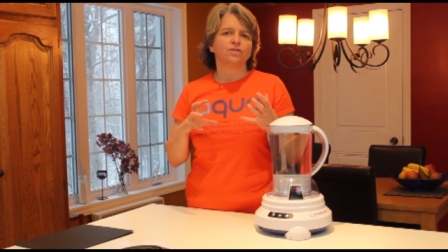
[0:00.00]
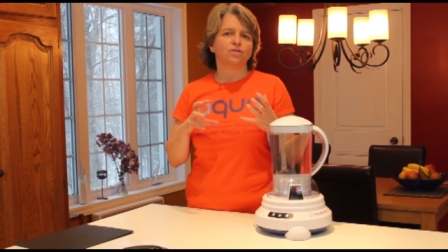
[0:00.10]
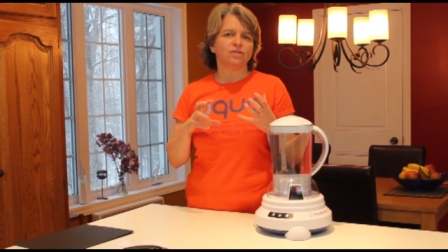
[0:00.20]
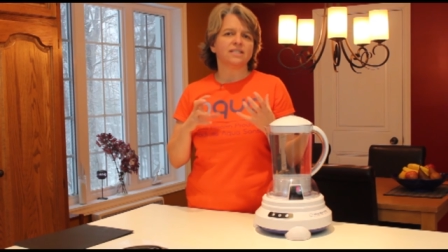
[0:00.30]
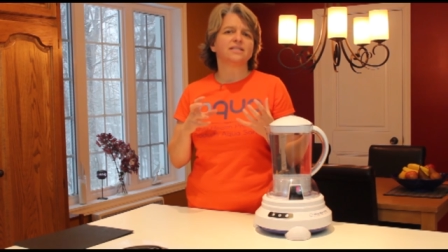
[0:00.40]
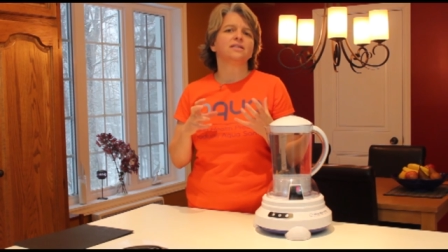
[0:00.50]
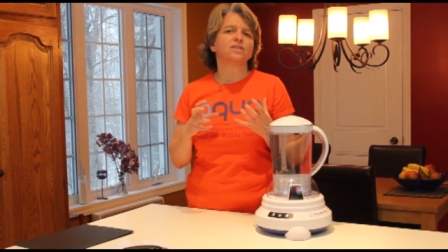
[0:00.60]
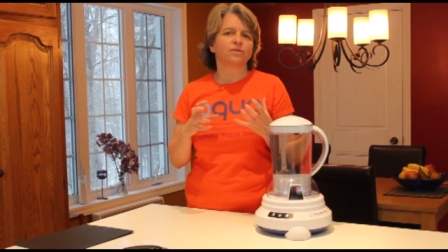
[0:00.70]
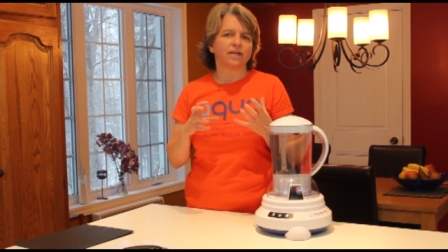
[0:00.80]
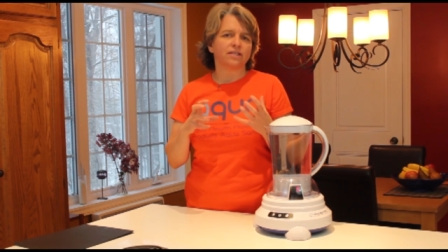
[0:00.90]
to
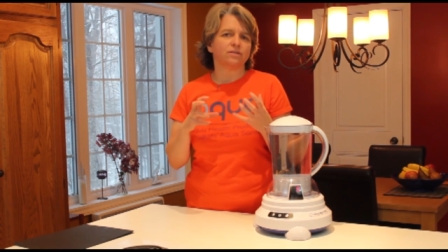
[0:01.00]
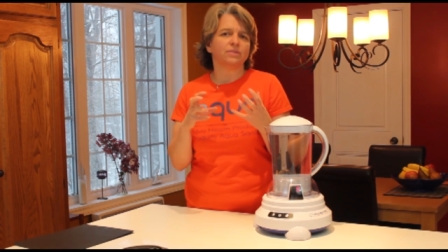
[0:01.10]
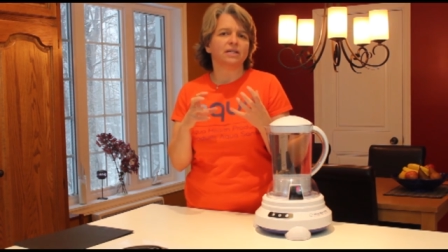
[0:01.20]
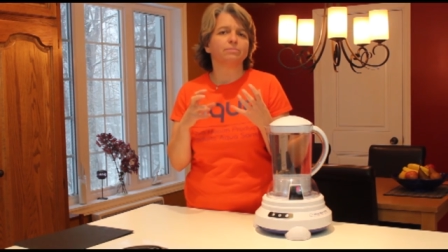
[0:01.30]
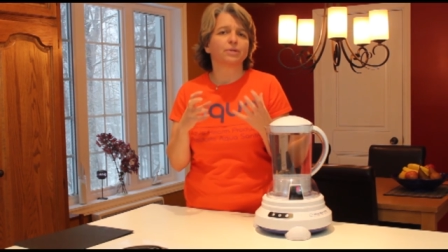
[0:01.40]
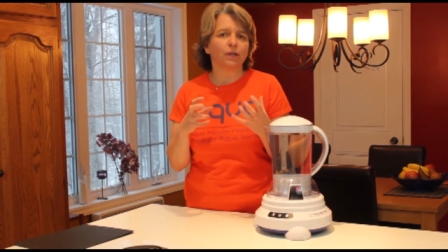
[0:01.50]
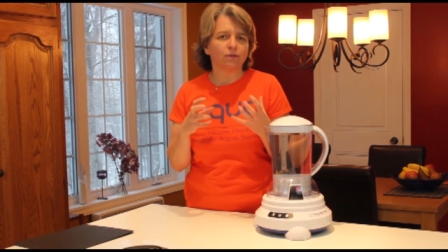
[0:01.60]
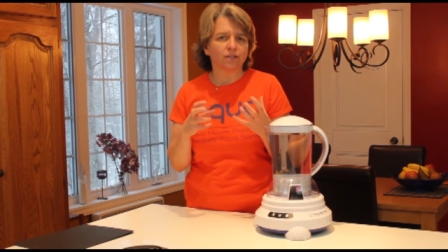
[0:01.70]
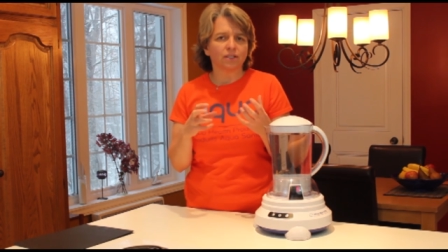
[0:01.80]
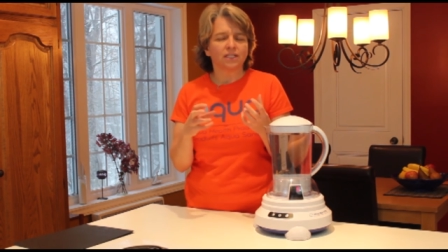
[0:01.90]
disintegrate, to be
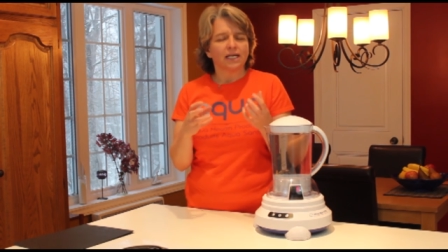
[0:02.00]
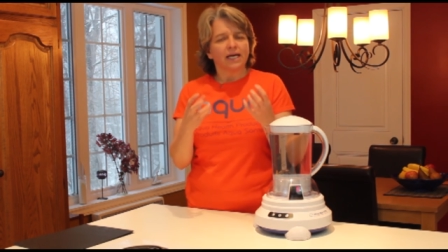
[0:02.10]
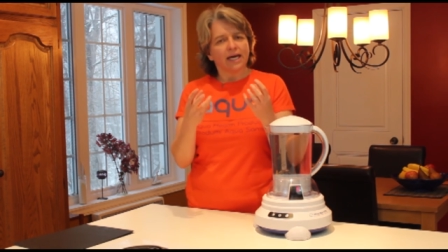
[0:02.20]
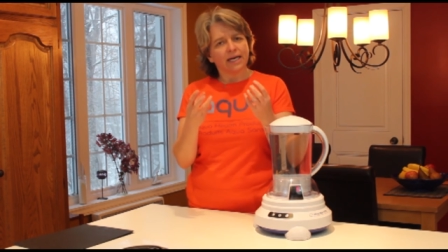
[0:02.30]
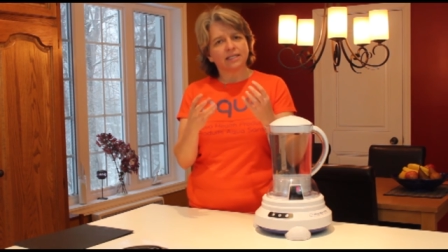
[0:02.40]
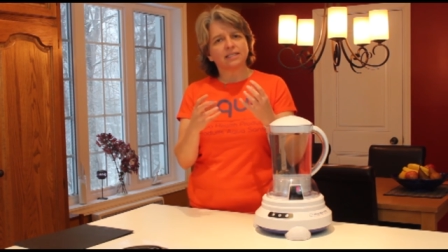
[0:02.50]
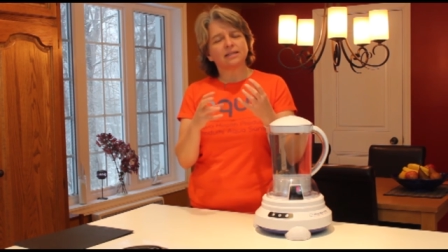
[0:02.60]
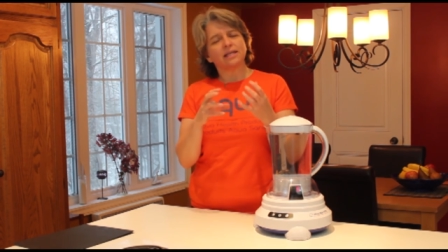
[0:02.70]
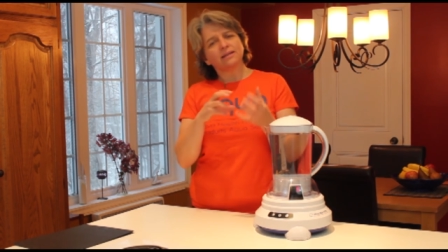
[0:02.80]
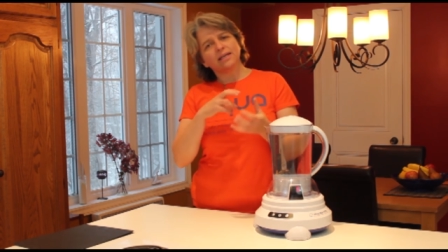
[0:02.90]
imploded, and
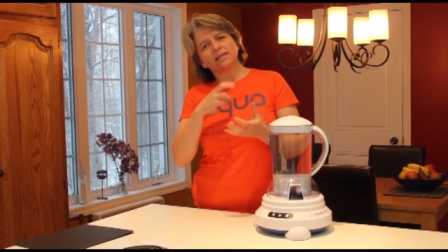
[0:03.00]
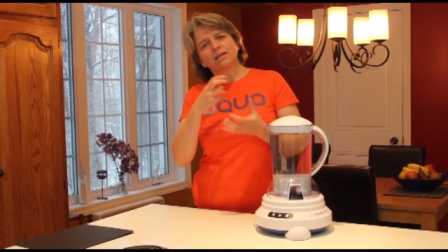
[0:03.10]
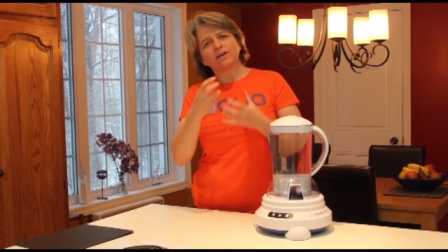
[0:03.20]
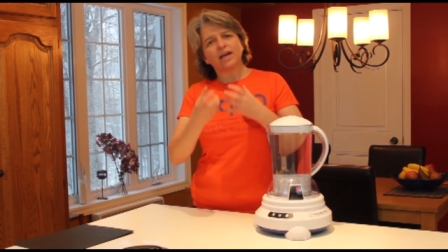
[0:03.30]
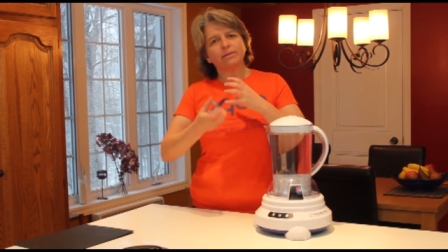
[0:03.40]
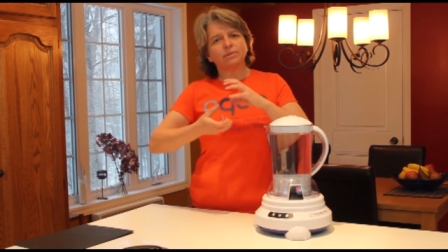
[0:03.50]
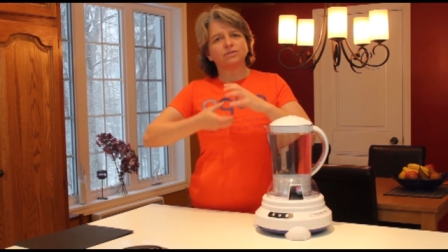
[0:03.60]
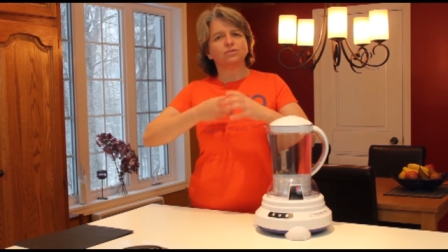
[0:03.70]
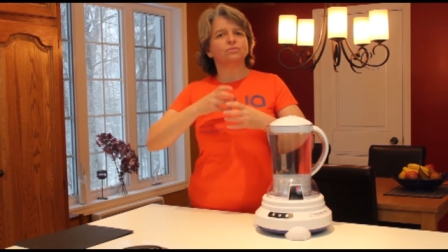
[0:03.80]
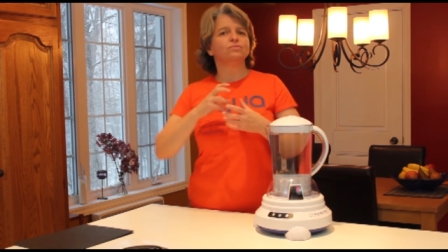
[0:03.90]
then they are able
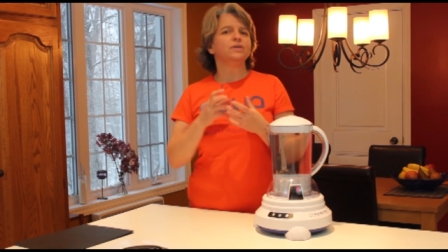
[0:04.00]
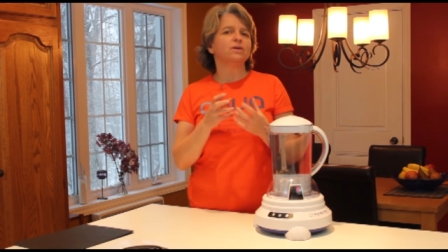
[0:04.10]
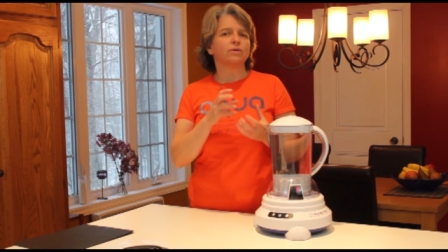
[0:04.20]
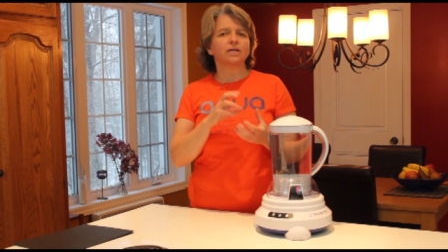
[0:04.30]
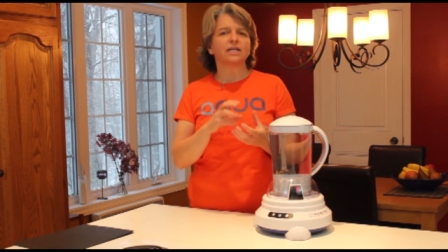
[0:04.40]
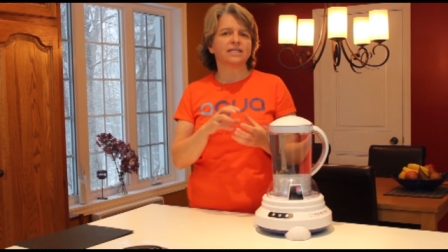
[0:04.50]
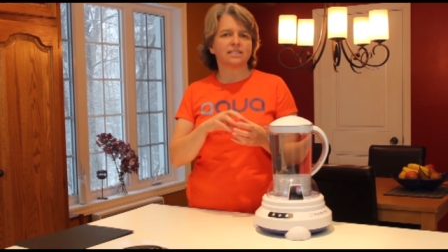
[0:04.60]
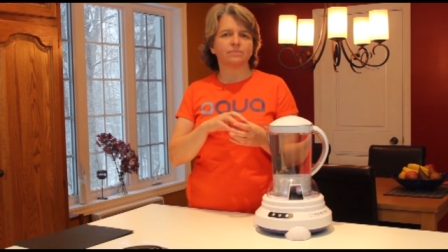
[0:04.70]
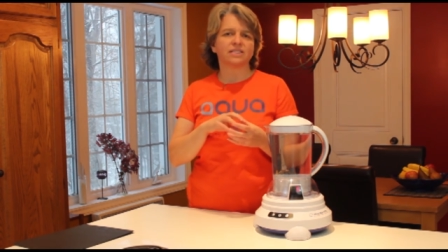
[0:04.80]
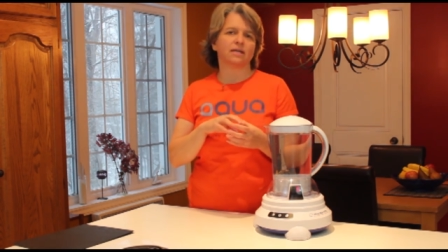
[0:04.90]
to reorganize
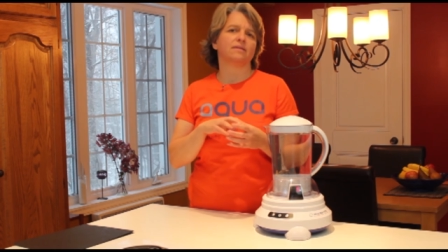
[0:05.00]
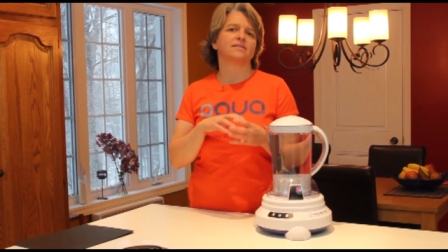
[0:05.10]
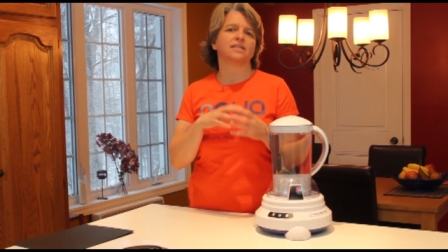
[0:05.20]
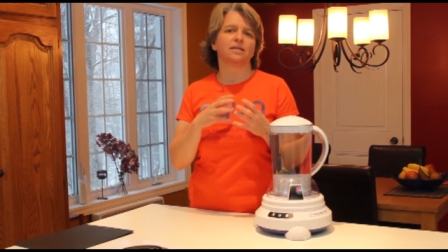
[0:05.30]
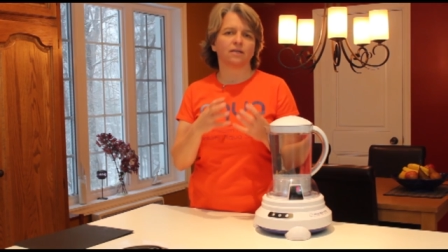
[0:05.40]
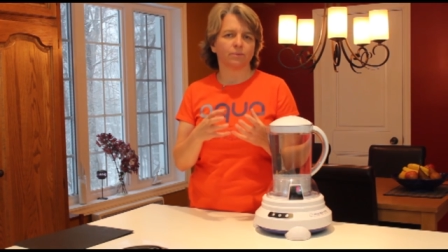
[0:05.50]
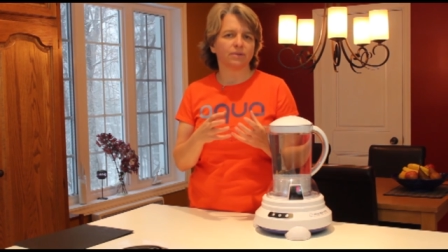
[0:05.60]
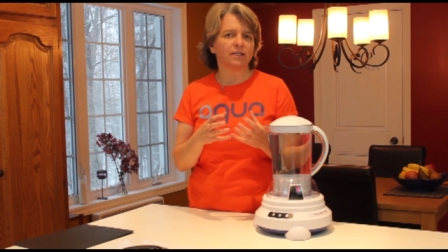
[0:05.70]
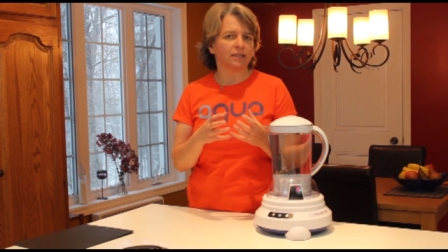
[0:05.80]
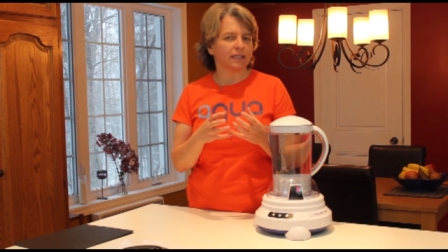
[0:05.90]
themselves in a
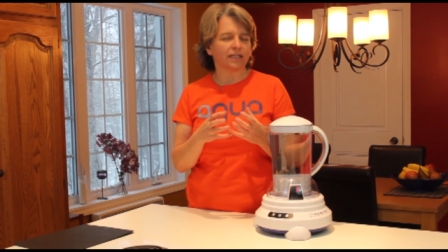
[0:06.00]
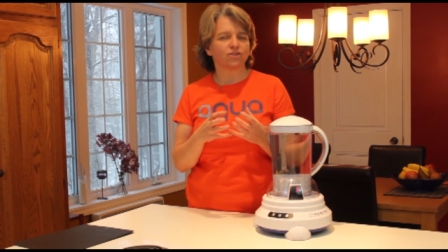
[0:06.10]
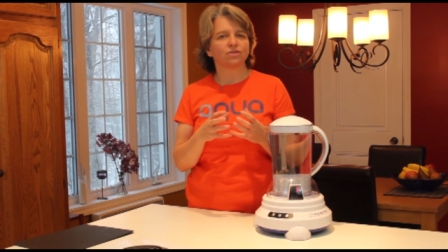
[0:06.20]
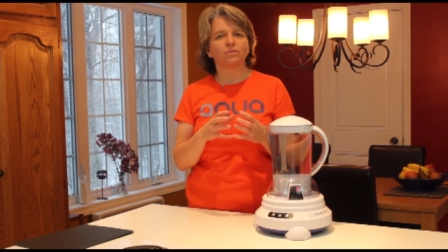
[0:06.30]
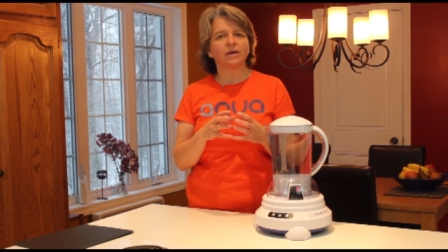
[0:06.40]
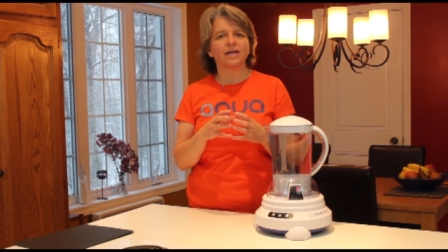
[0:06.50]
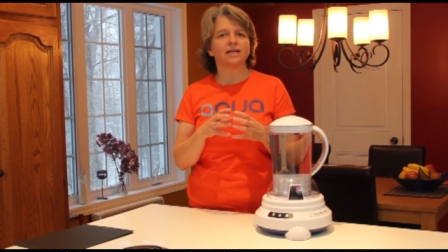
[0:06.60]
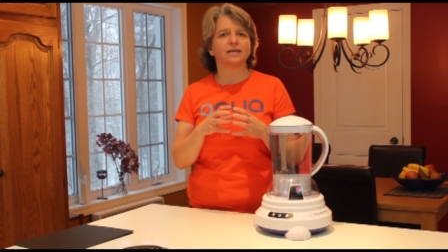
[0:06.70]
completely natural way.